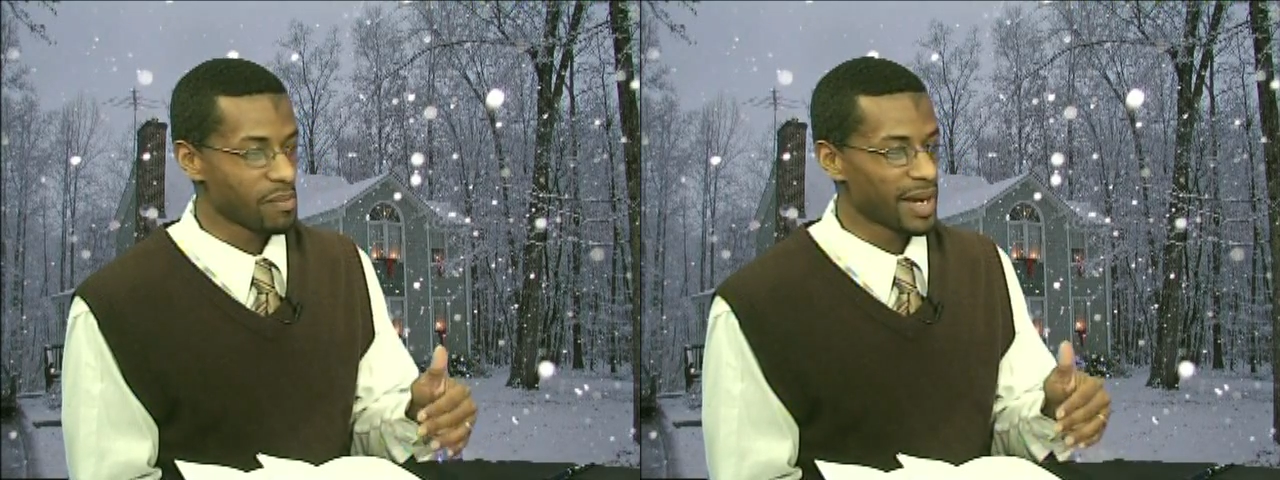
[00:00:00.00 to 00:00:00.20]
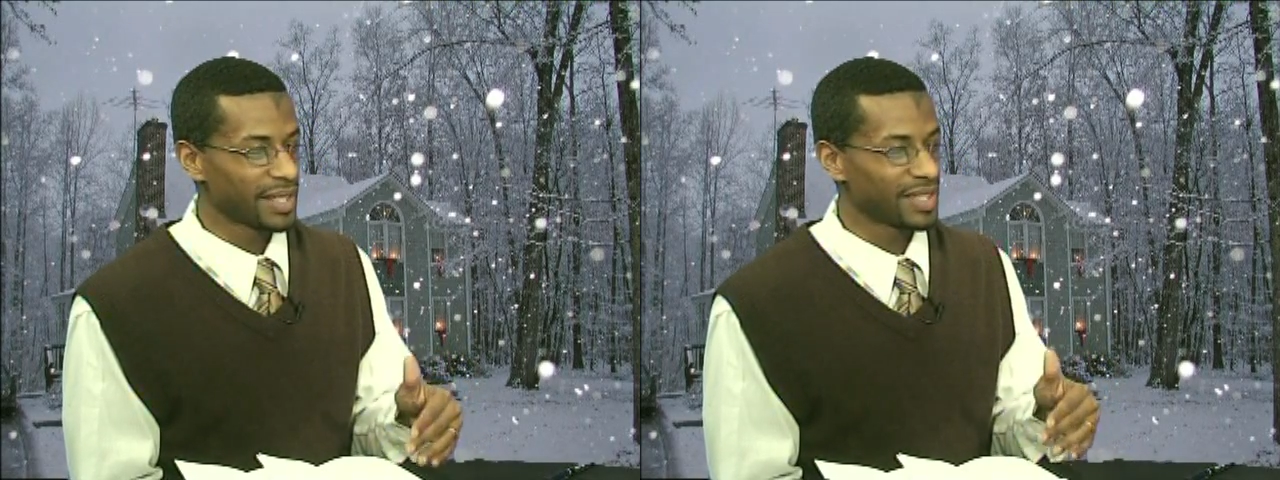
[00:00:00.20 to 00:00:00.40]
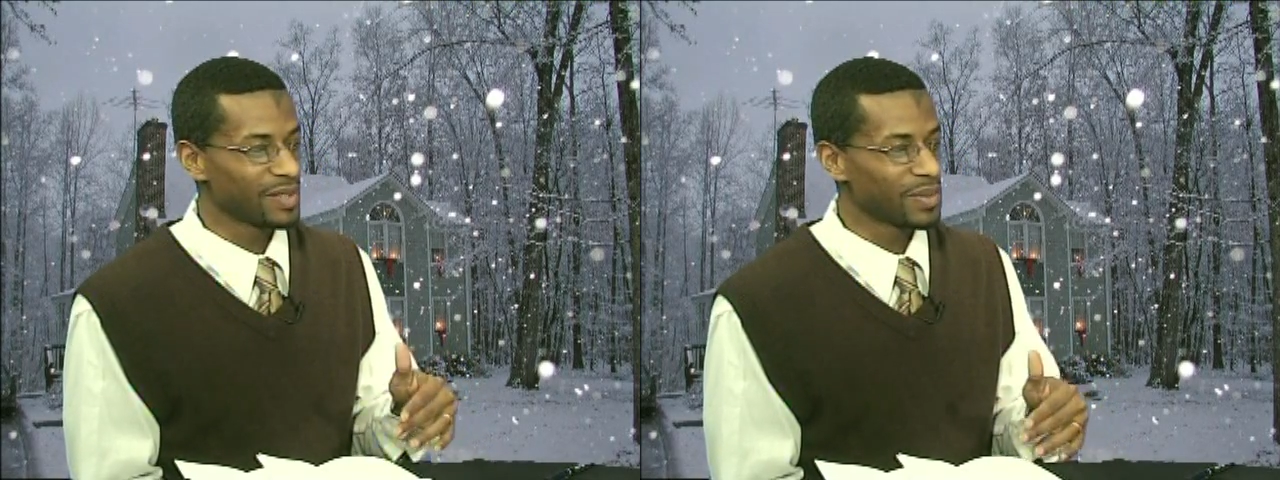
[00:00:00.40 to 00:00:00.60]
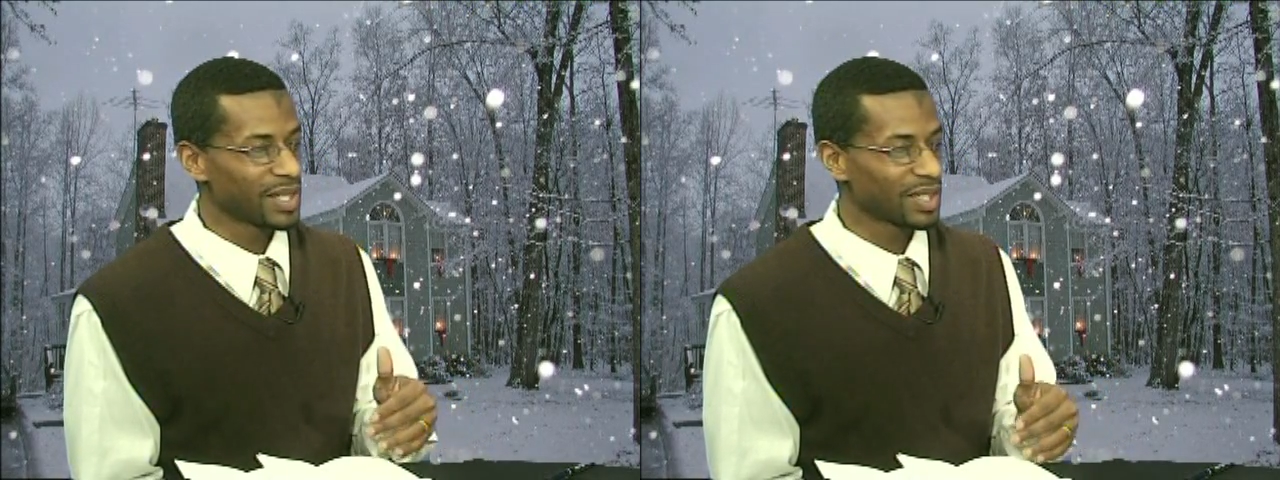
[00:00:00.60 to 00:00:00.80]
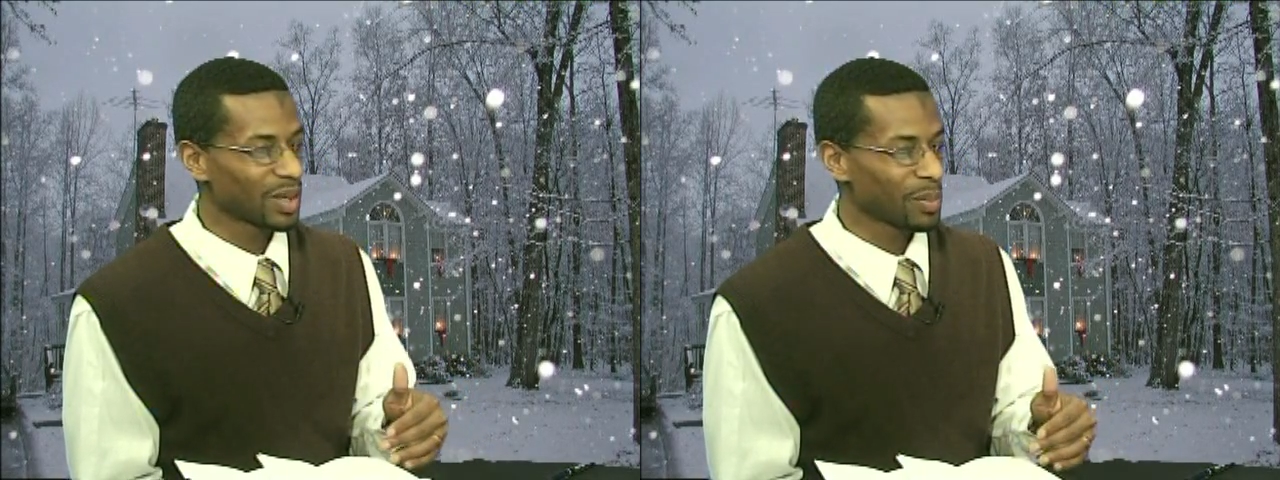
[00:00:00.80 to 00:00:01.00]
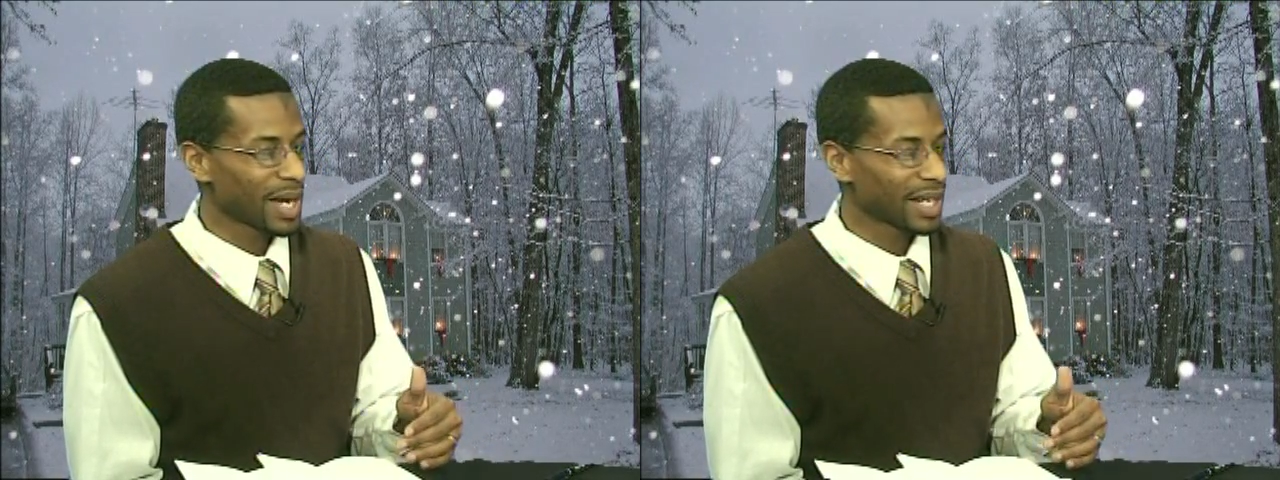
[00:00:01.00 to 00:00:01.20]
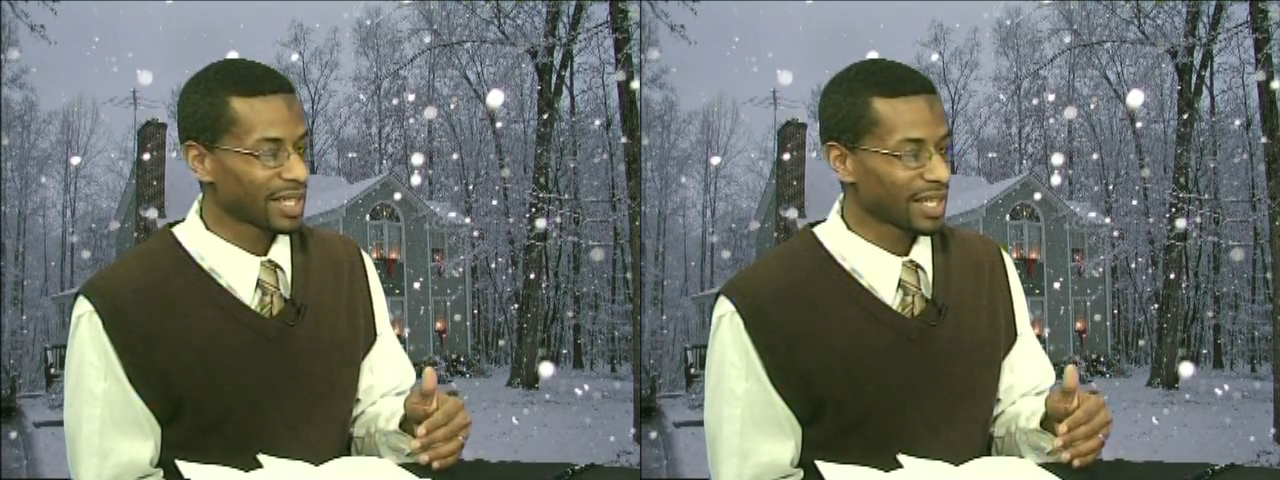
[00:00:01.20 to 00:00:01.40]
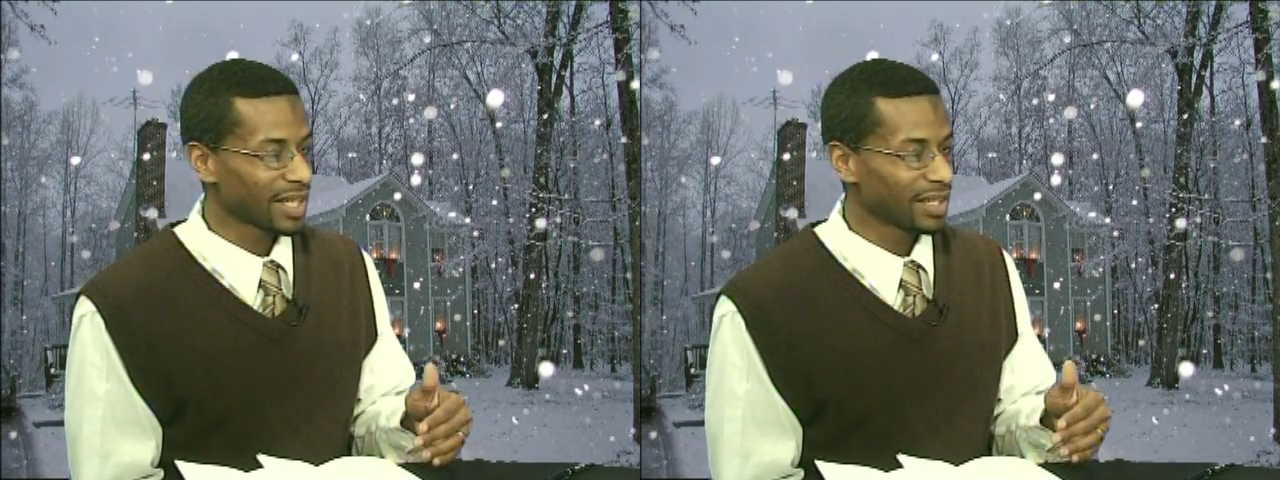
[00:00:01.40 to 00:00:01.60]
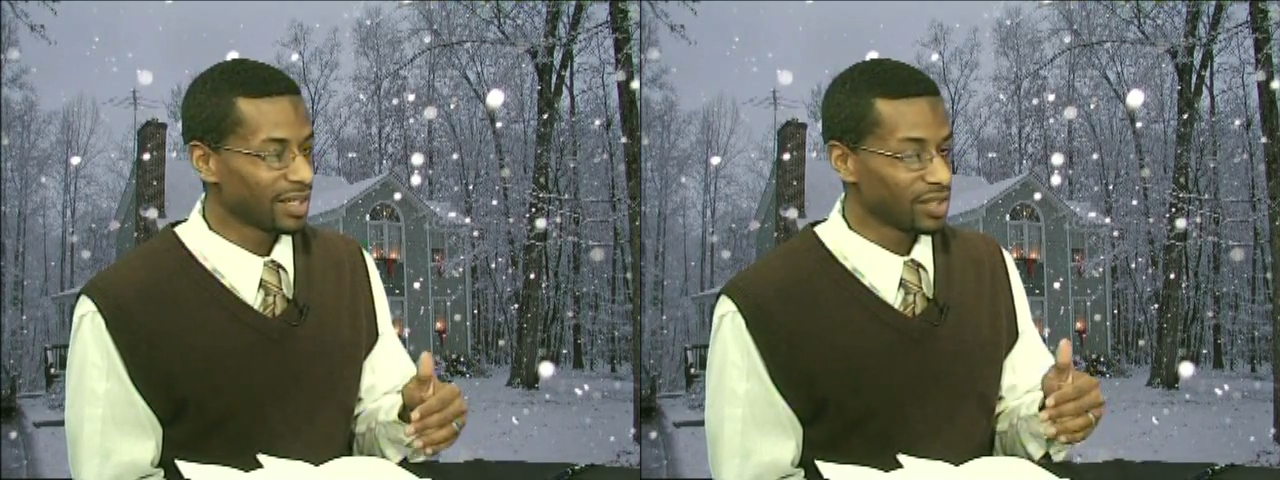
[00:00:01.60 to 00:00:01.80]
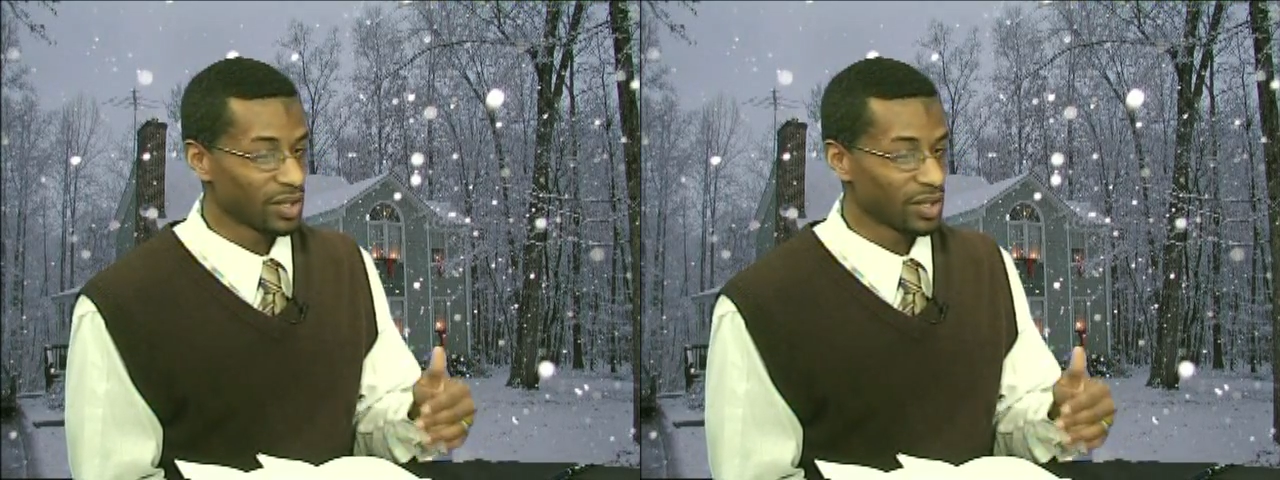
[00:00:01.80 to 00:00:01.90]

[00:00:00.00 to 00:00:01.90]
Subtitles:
may see me as somebody that,